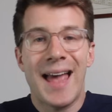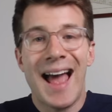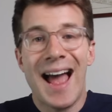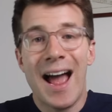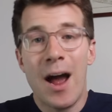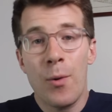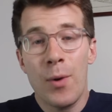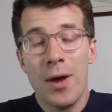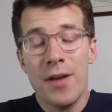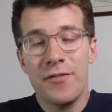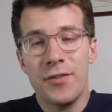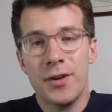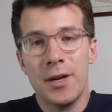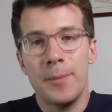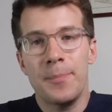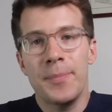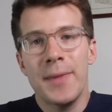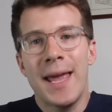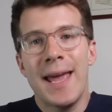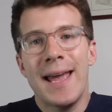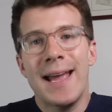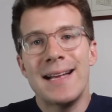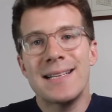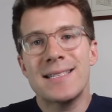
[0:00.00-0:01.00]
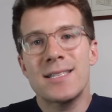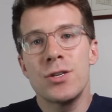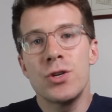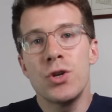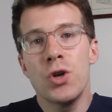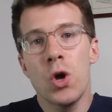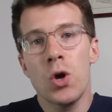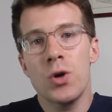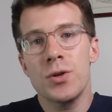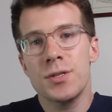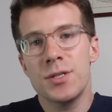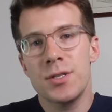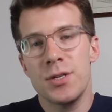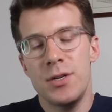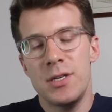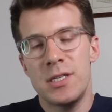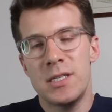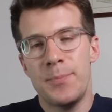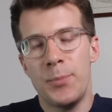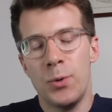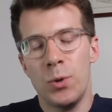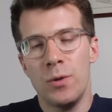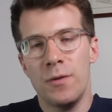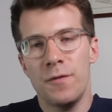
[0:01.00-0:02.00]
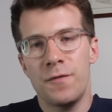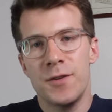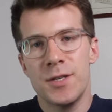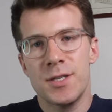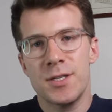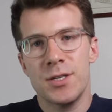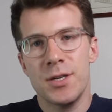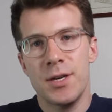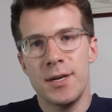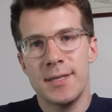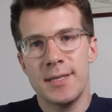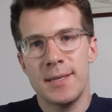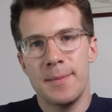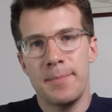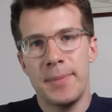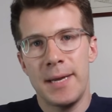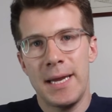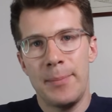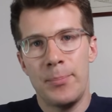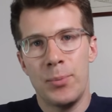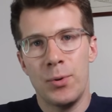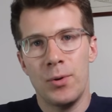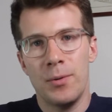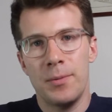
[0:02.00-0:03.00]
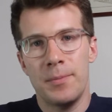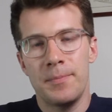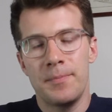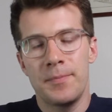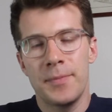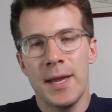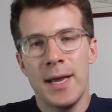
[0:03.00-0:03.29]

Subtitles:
However, it's not suitable for certain people.